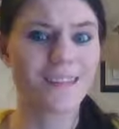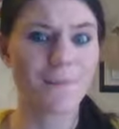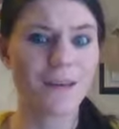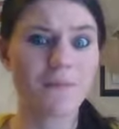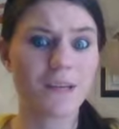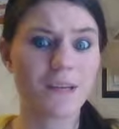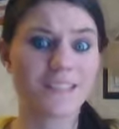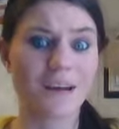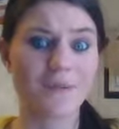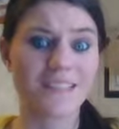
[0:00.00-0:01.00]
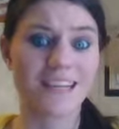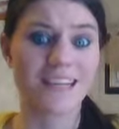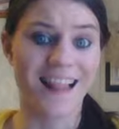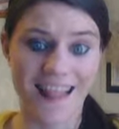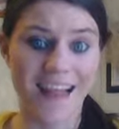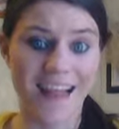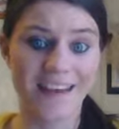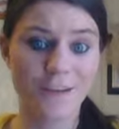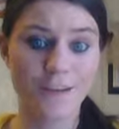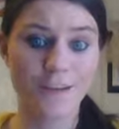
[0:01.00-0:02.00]
company because I was
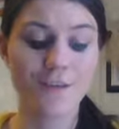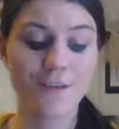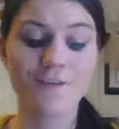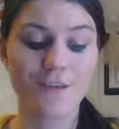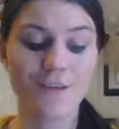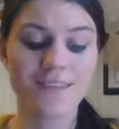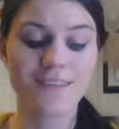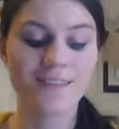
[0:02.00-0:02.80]
declined for this.